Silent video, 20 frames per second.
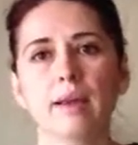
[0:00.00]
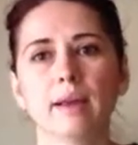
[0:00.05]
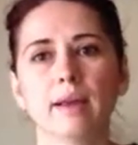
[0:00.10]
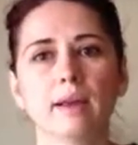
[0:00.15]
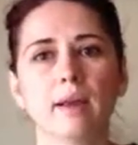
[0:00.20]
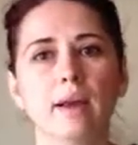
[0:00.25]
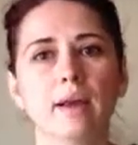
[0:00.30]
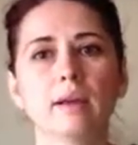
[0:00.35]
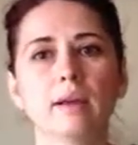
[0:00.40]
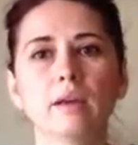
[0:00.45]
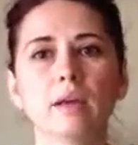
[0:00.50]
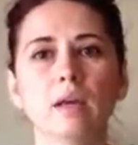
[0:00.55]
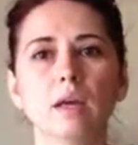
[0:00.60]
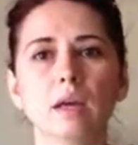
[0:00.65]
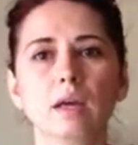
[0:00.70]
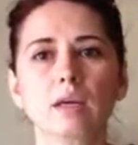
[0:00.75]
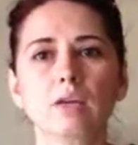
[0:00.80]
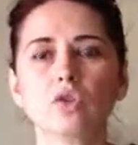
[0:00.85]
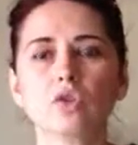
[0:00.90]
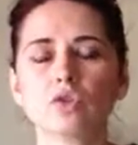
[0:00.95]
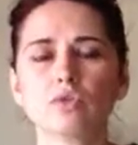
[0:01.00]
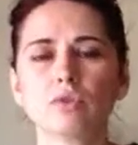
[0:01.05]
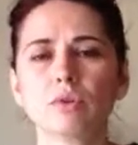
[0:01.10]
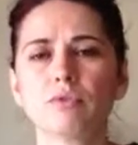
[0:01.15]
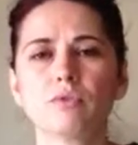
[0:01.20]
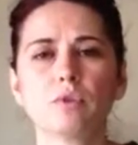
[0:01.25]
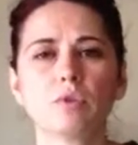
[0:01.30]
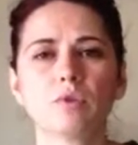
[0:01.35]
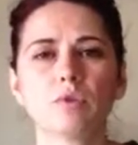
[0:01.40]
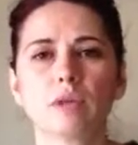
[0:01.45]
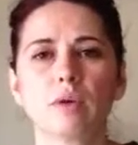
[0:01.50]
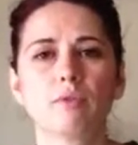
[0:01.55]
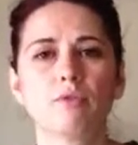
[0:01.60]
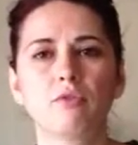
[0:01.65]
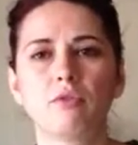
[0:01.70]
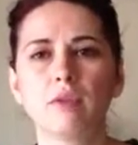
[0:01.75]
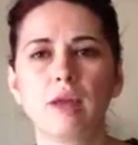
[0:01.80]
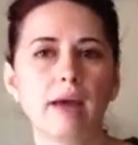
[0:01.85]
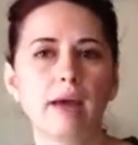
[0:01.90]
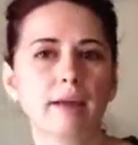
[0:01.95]
And I just refused. I
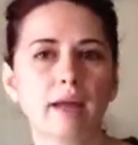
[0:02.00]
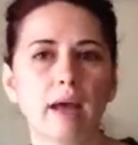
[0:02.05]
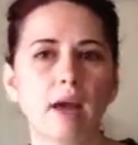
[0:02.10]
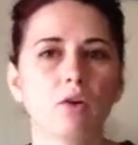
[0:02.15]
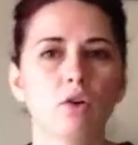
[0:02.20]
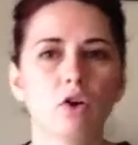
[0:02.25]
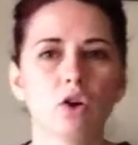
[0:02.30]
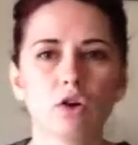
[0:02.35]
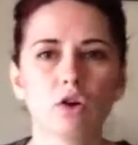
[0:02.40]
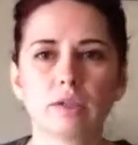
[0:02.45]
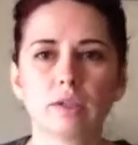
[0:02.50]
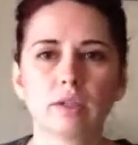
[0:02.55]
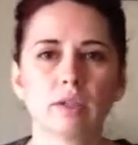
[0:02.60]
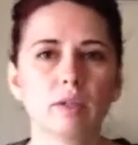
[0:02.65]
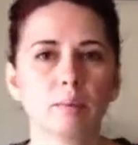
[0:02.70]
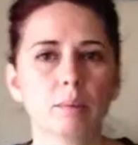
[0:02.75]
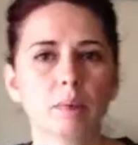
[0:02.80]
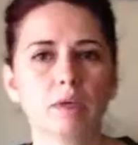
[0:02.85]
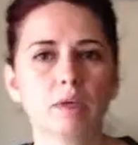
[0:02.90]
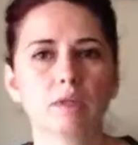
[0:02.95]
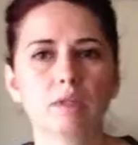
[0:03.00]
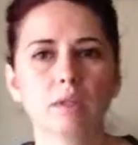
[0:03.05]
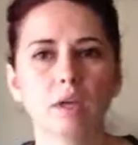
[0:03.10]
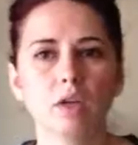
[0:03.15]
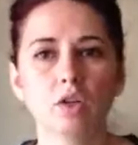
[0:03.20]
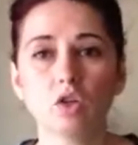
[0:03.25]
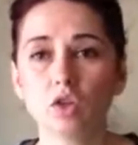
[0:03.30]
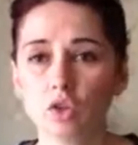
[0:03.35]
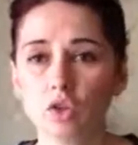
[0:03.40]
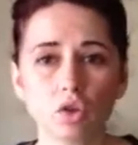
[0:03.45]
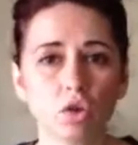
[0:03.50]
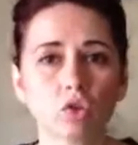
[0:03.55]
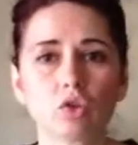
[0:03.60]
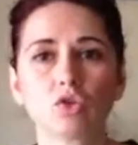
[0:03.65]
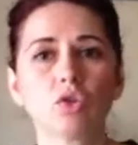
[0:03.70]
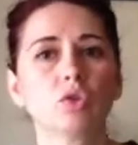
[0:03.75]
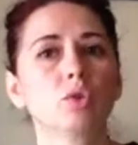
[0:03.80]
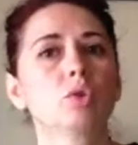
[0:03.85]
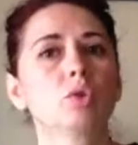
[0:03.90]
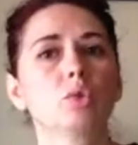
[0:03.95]
flat out looked at them and I said, you
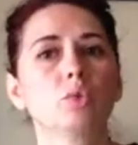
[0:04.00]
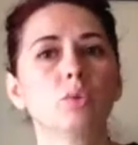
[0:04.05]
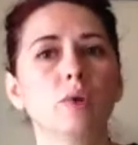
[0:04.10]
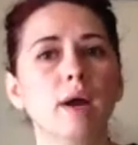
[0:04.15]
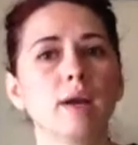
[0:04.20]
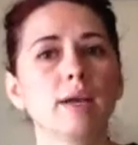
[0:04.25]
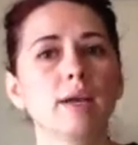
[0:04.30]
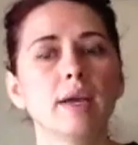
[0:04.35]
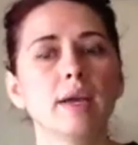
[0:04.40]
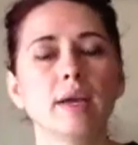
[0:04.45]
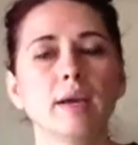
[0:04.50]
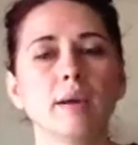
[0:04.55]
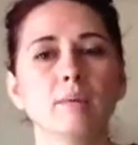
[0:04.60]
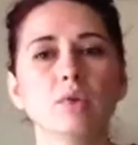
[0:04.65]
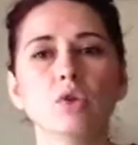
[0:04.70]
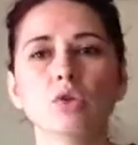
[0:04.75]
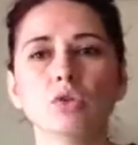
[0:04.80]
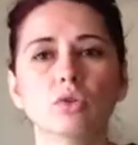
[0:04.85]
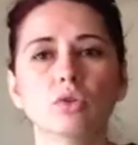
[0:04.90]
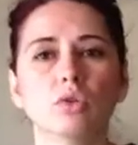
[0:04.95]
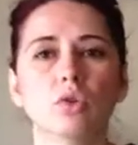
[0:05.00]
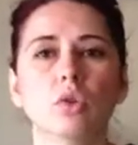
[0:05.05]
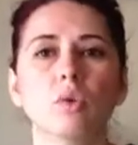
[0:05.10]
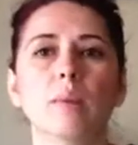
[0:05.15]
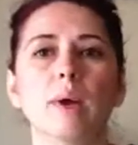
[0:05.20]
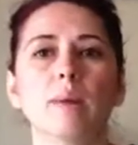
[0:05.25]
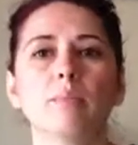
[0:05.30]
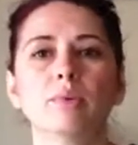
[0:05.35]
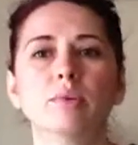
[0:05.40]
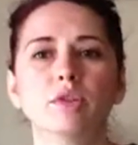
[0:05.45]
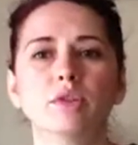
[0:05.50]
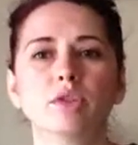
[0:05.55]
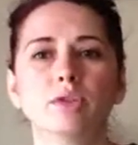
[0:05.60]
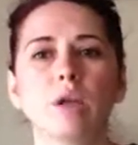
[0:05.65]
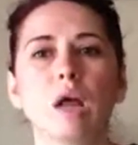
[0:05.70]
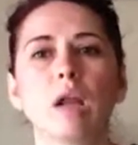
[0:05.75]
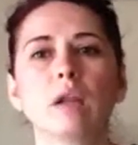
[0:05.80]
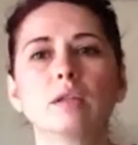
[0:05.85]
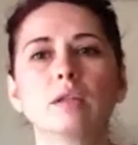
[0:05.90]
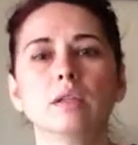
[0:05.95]
don't know who I am, you don't know my
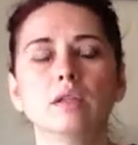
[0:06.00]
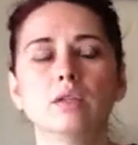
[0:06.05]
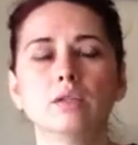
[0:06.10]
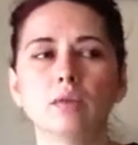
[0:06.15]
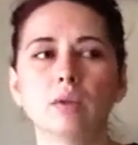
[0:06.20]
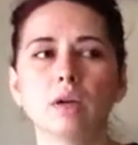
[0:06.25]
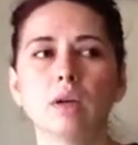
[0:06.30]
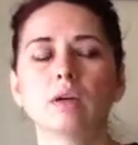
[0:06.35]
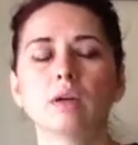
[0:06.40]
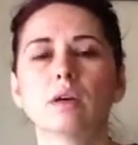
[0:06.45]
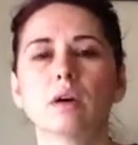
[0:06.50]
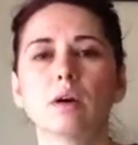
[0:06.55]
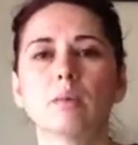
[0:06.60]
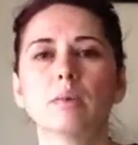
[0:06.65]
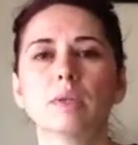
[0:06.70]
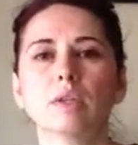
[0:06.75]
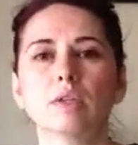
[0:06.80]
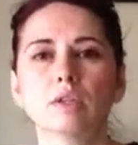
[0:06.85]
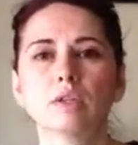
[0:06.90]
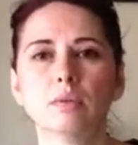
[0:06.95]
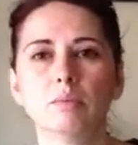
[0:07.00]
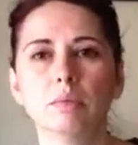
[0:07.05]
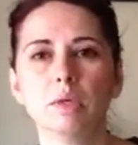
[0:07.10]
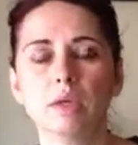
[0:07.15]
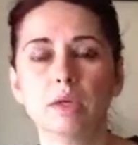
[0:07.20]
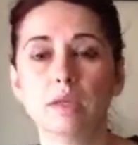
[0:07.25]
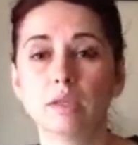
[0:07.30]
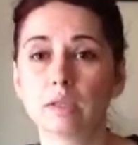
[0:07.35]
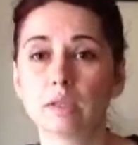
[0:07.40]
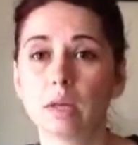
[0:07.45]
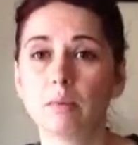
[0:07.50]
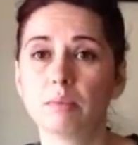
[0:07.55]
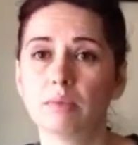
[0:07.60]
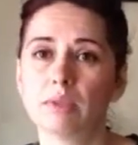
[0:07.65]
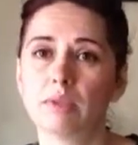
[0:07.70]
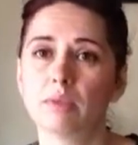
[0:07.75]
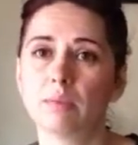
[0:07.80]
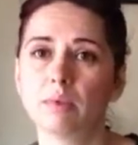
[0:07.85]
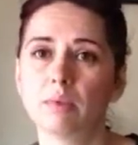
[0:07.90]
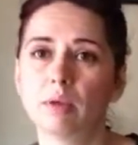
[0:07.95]
personality, you can't come to me and tell me
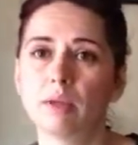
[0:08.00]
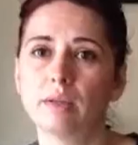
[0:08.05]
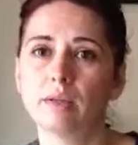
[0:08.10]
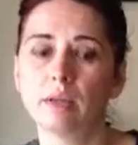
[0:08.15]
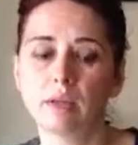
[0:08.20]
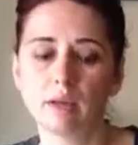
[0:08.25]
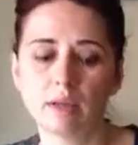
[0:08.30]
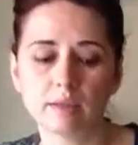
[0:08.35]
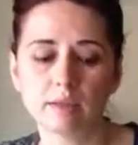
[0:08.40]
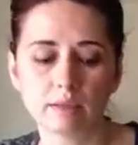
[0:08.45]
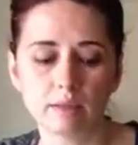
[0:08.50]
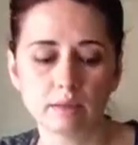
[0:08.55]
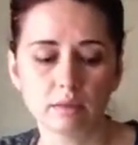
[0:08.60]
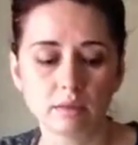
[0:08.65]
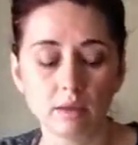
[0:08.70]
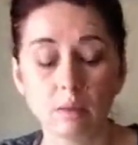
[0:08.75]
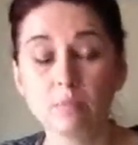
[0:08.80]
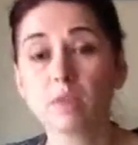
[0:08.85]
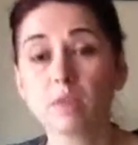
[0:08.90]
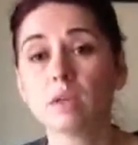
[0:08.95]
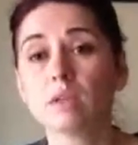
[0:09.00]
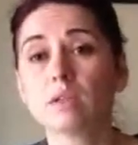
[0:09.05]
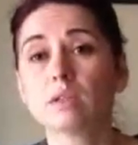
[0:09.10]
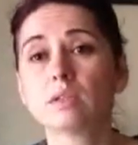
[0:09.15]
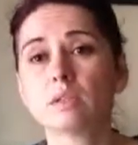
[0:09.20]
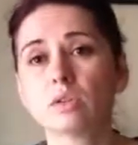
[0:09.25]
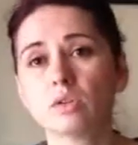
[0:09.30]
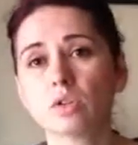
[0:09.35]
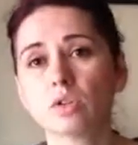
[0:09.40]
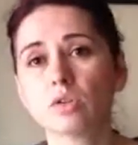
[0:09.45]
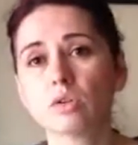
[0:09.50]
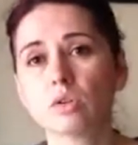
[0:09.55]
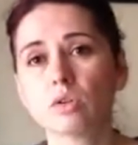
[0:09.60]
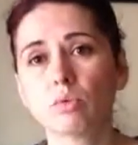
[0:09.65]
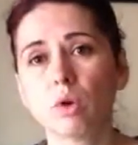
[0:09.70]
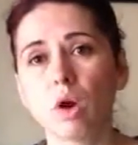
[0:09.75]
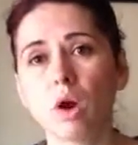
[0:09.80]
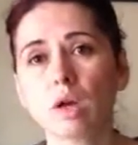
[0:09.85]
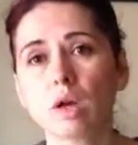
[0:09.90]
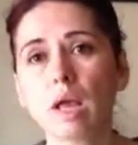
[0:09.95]
something like that. I said, something is seriously
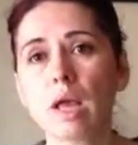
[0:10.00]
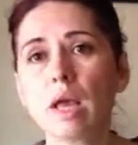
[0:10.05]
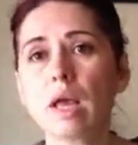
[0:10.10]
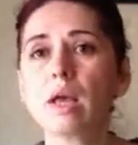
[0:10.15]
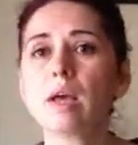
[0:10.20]
wrong.